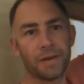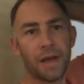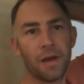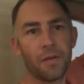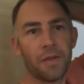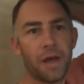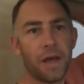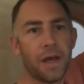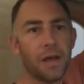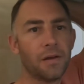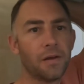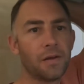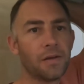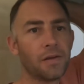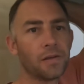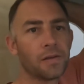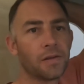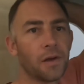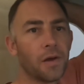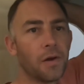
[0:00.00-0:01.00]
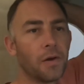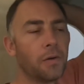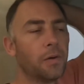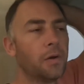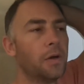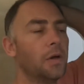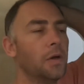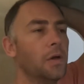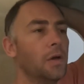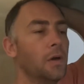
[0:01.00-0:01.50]
down there, so
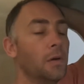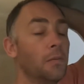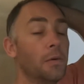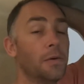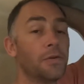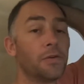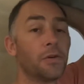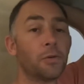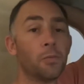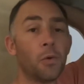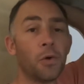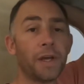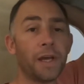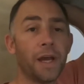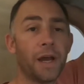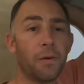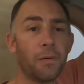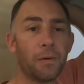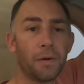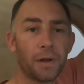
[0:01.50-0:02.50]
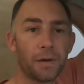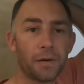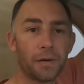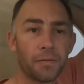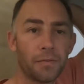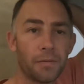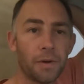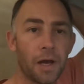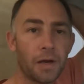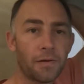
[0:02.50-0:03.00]
it was a good morning out.
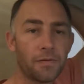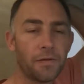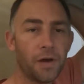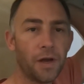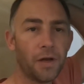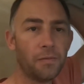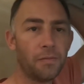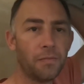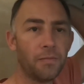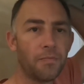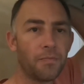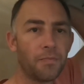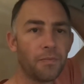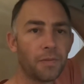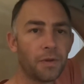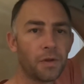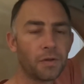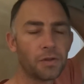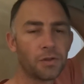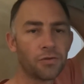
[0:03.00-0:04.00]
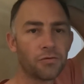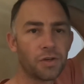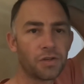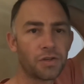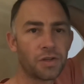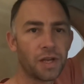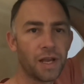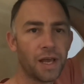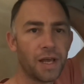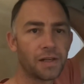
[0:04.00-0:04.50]
Had fun, got to
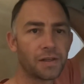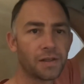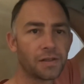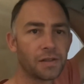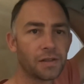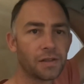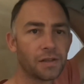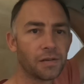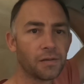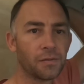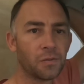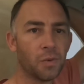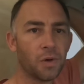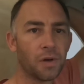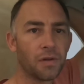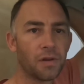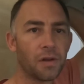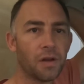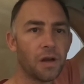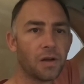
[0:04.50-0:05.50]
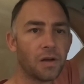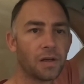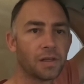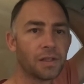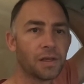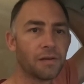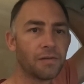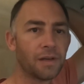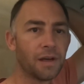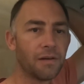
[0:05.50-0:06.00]
stretch the legs and work the lungs
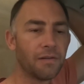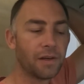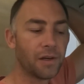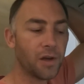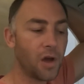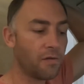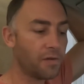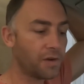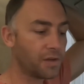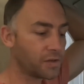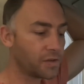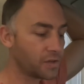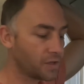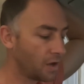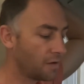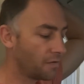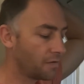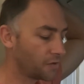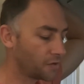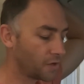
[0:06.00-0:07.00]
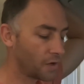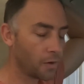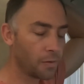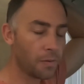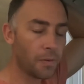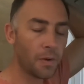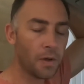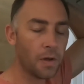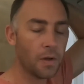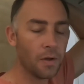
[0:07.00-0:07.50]
after having COVID and stuff, so
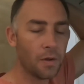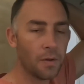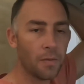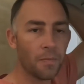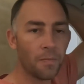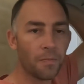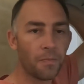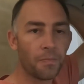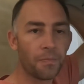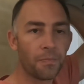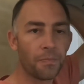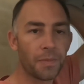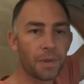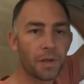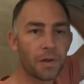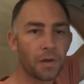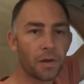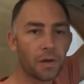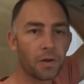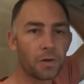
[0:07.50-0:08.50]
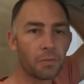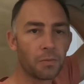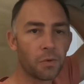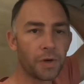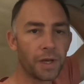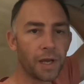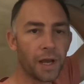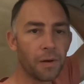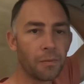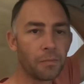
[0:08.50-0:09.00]
a good
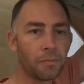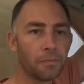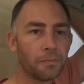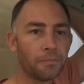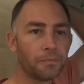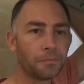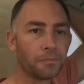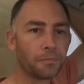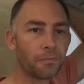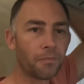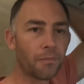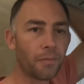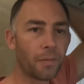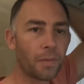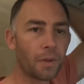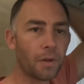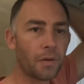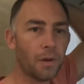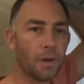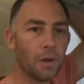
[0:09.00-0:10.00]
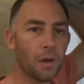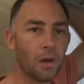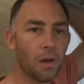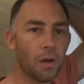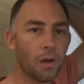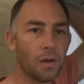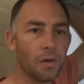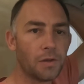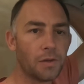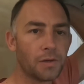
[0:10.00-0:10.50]
morning out.
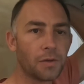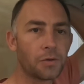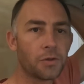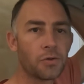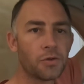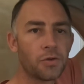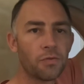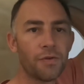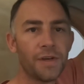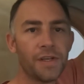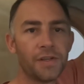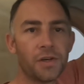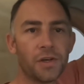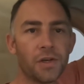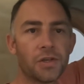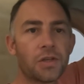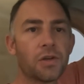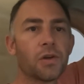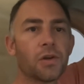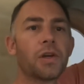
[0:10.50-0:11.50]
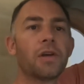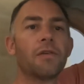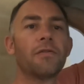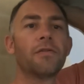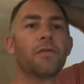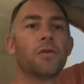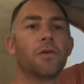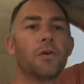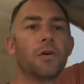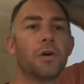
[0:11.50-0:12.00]
Still doing some research, looking
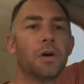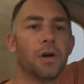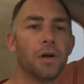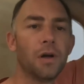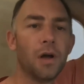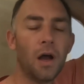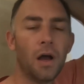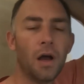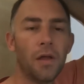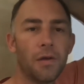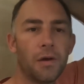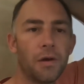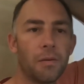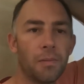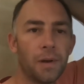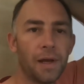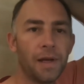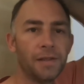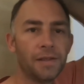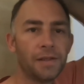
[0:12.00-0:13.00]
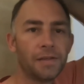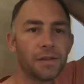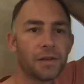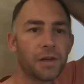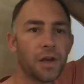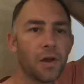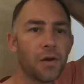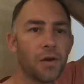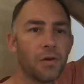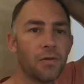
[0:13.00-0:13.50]
for other places to
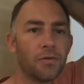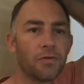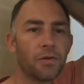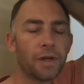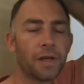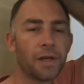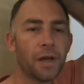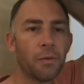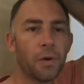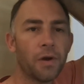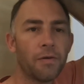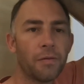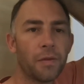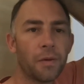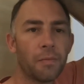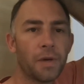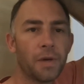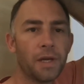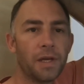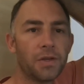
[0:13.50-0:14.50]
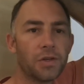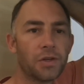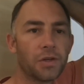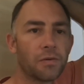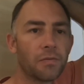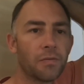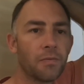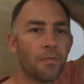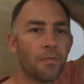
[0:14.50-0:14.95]
go, trying to get away from the beach.